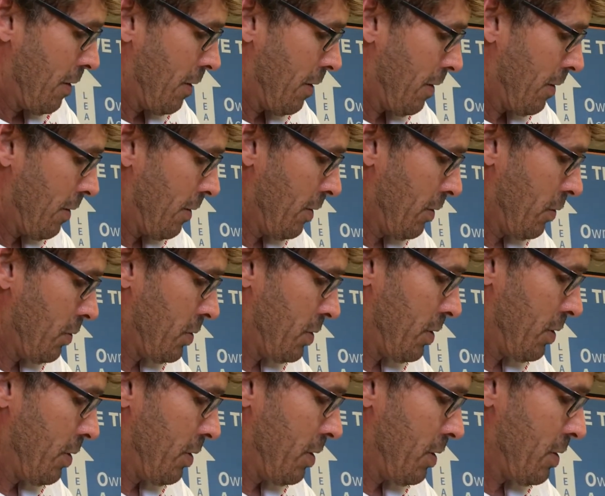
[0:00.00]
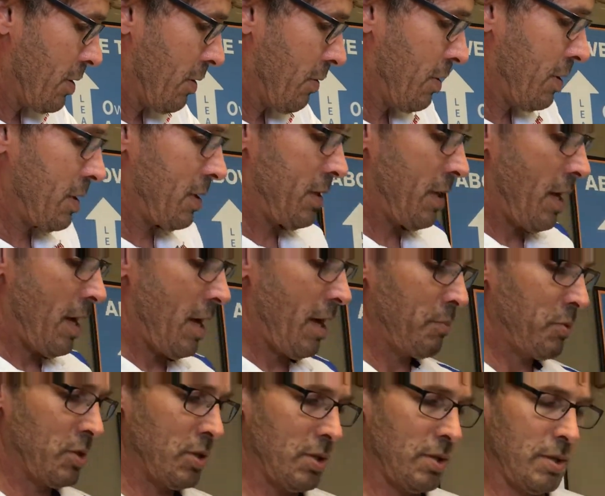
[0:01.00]
a little turn until it
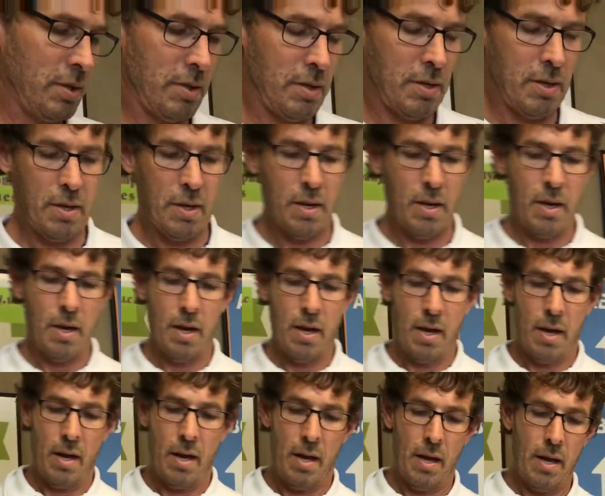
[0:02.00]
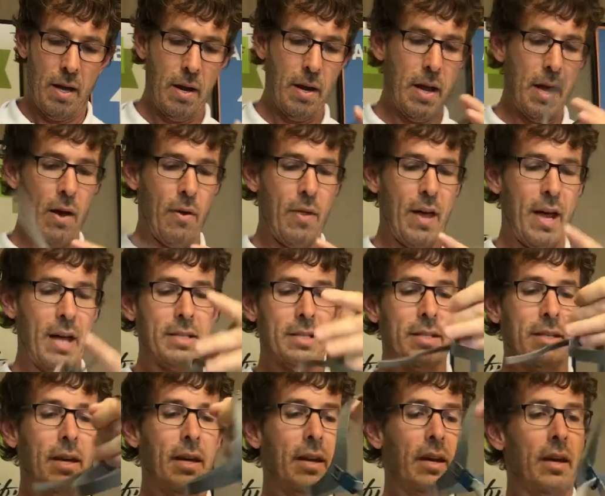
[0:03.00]
stops. And now that's
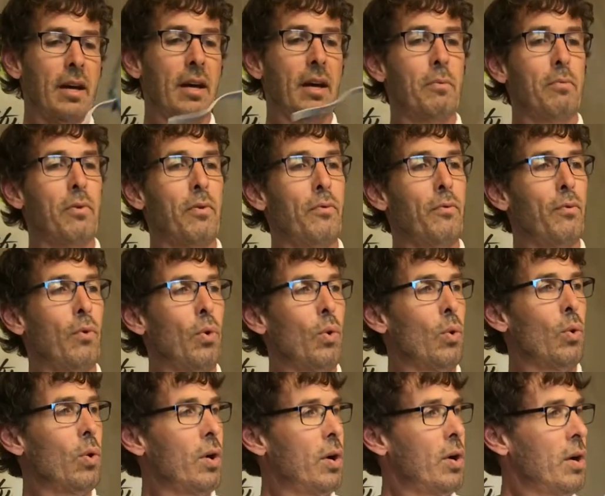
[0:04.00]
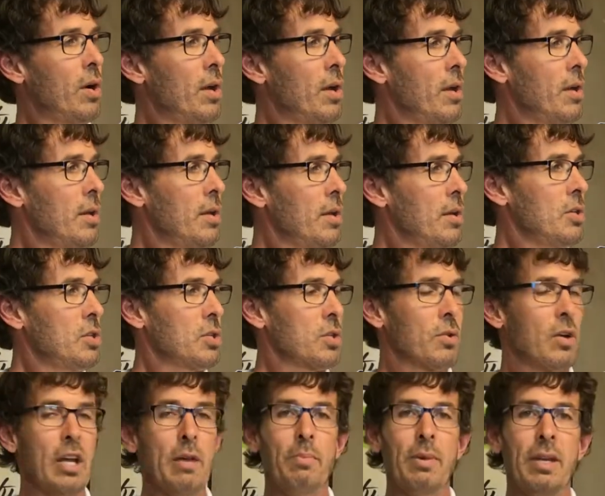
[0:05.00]
set up for
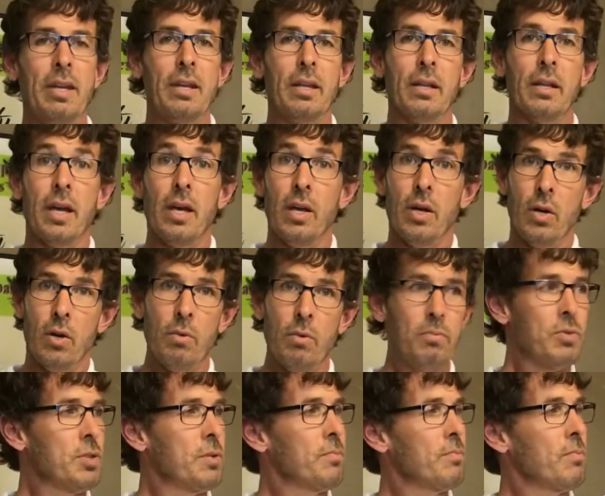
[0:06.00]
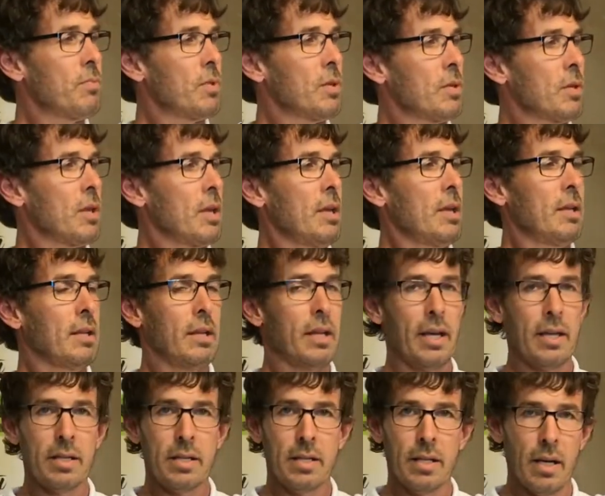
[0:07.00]
scraping lead homes,
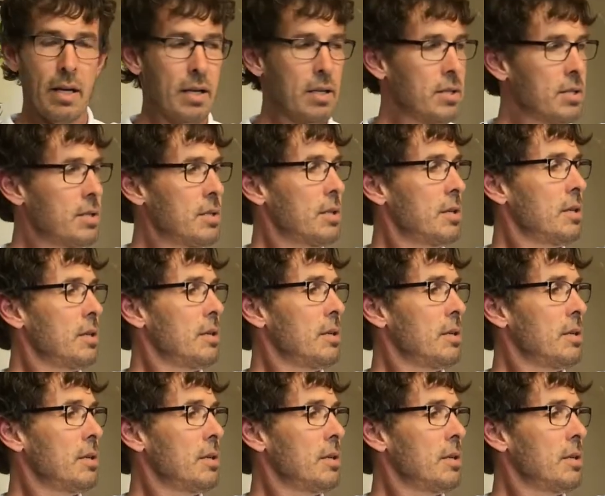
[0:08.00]
lead dust.